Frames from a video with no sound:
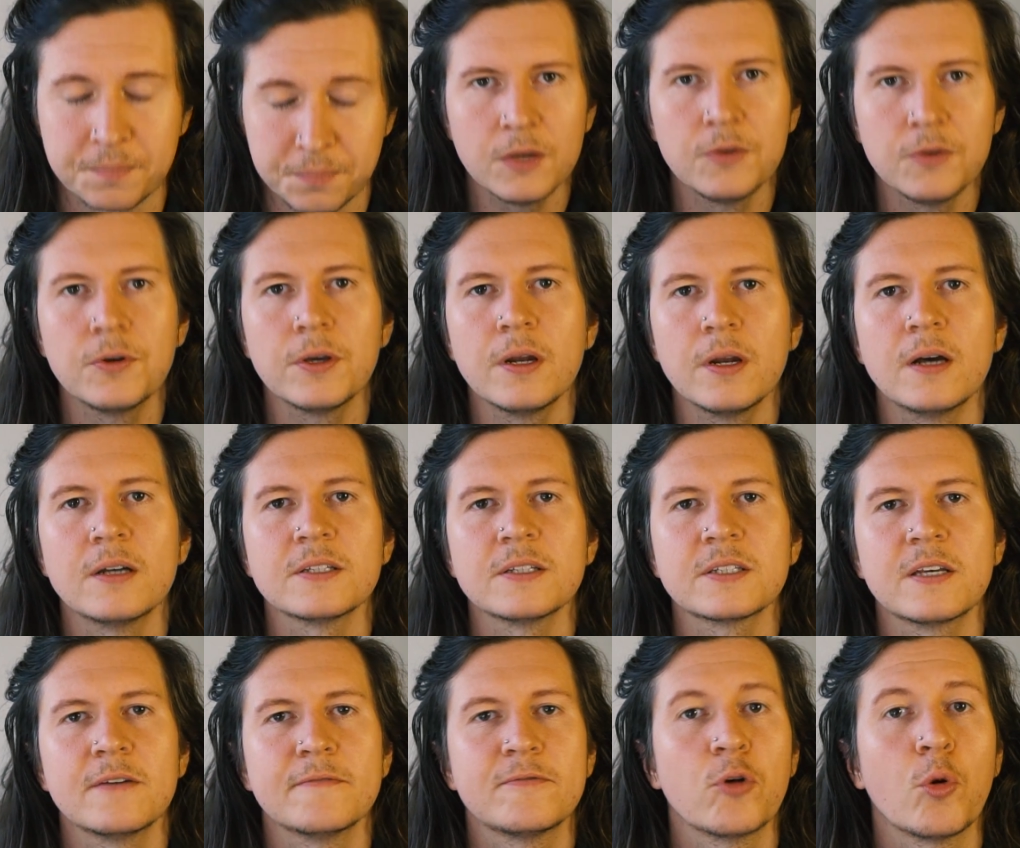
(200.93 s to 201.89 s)
You can
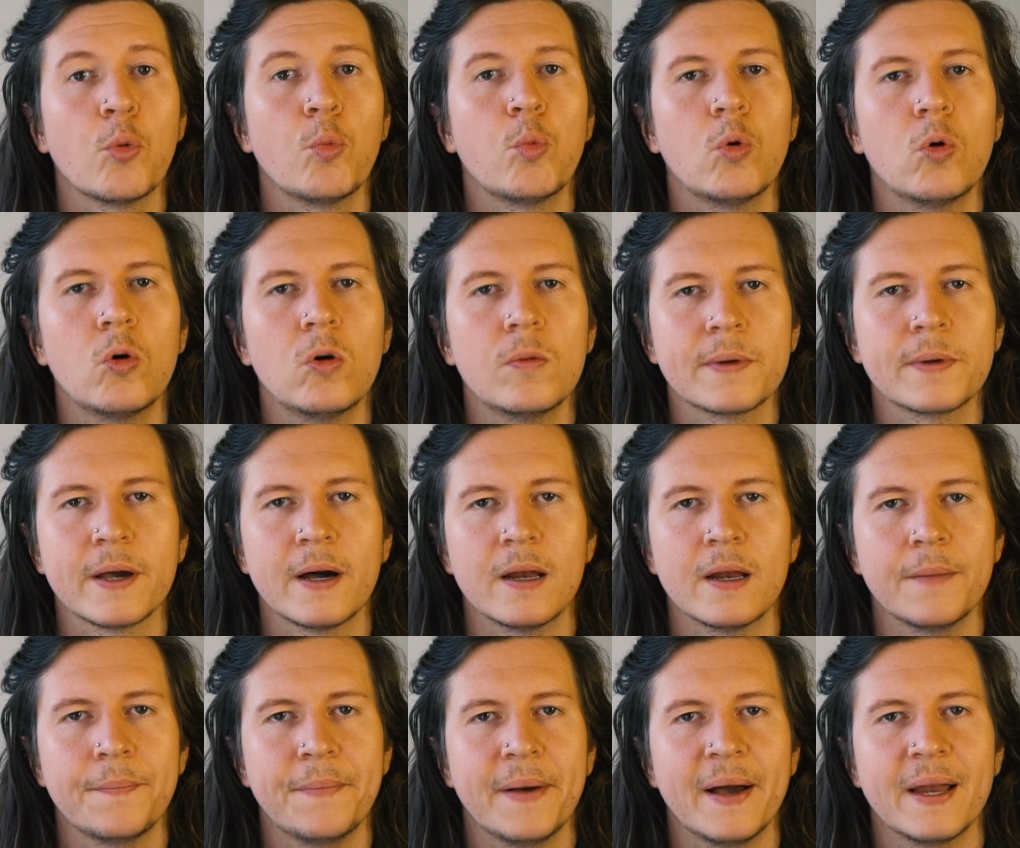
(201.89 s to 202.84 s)
ask it for a warm
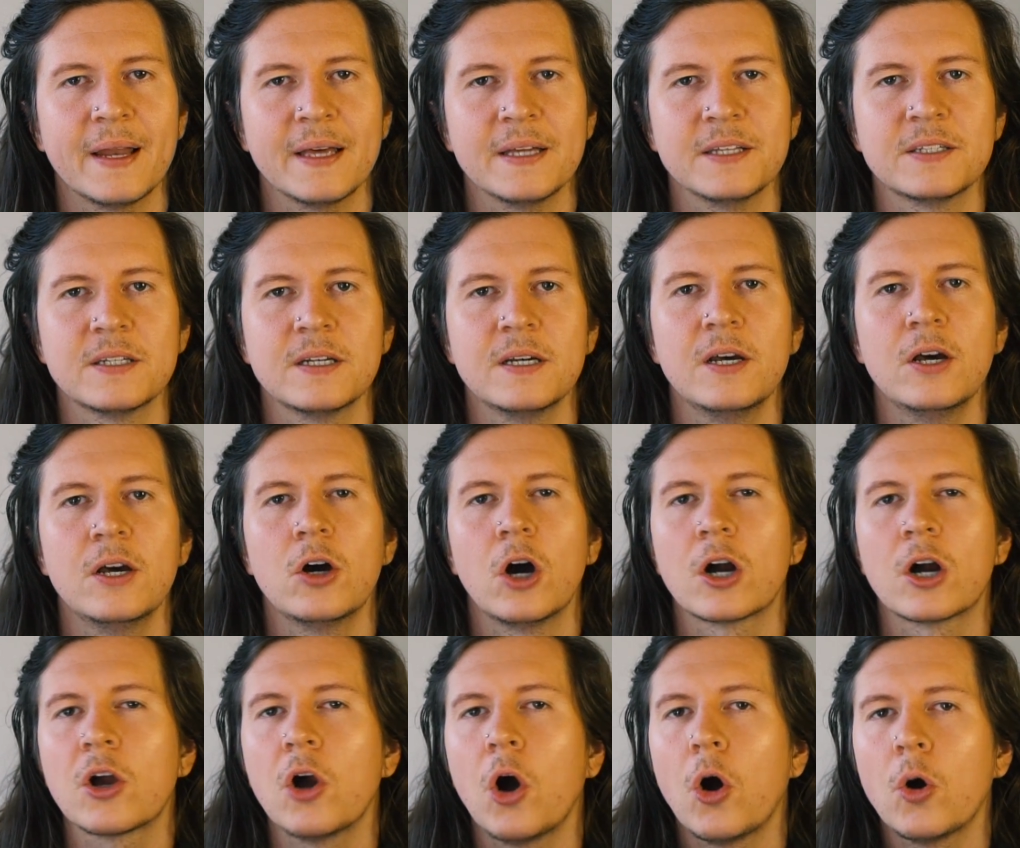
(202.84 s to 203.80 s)
color palette, a
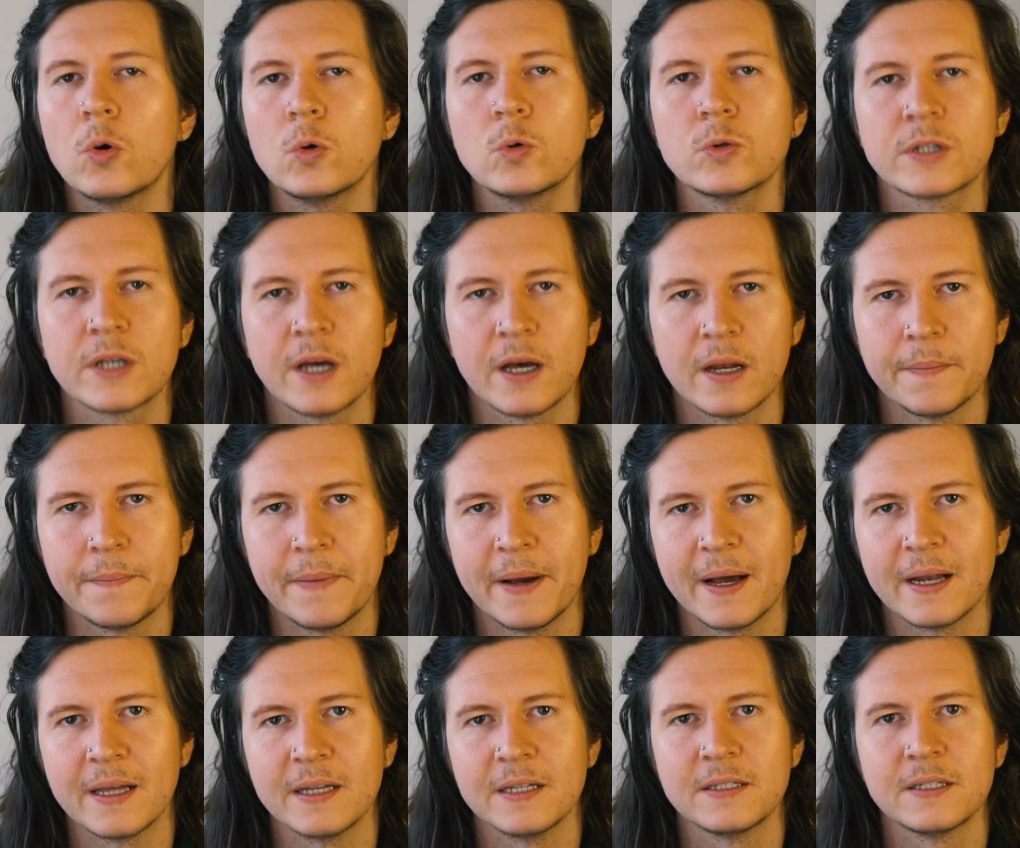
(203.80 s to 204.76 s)
cold color
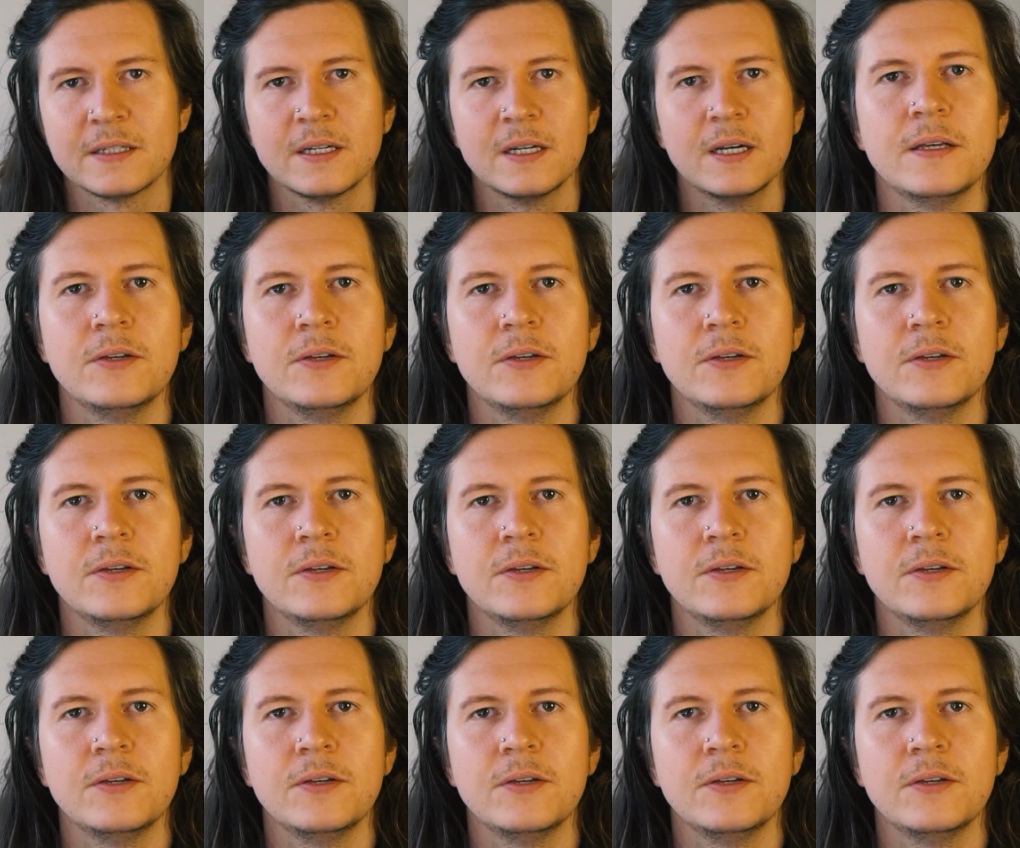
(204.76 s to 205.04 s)
palette.